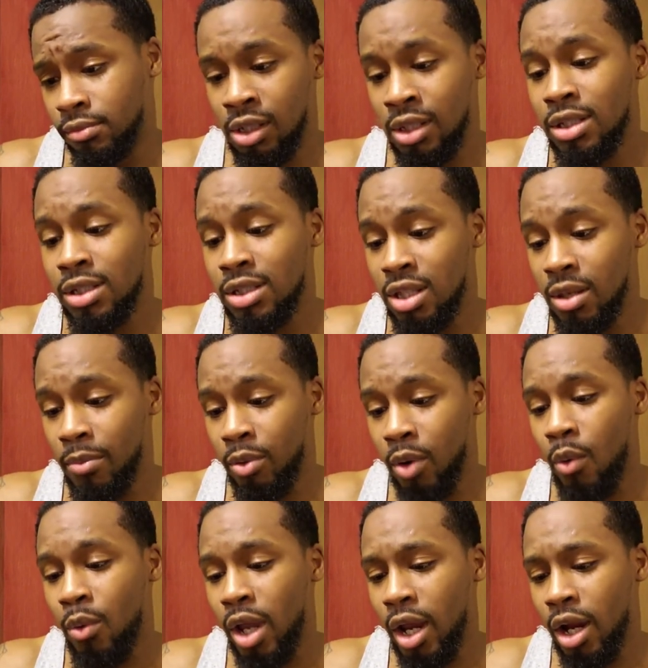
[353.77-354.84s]
this is
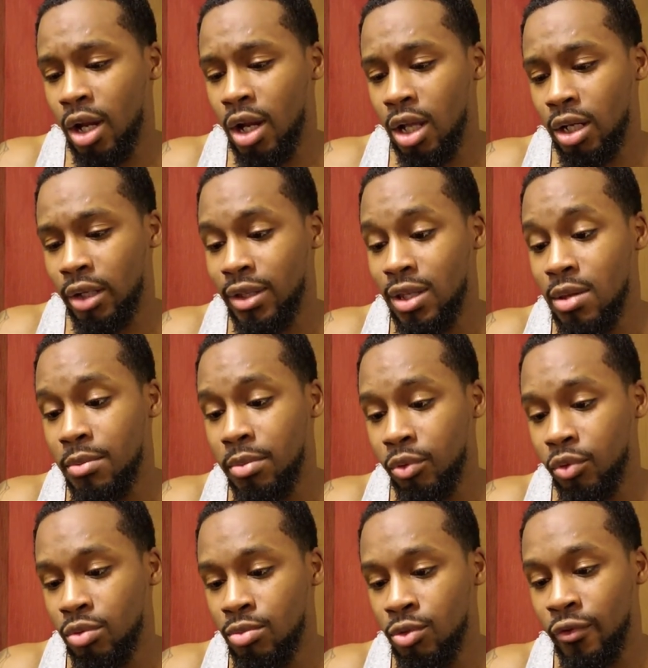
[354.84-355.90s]
temporary hair color, can be
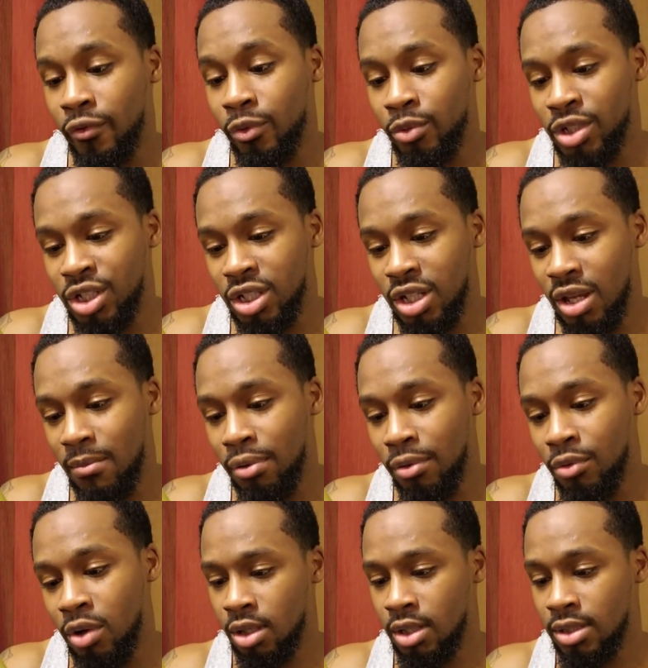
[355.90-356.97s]
removed with shampoo.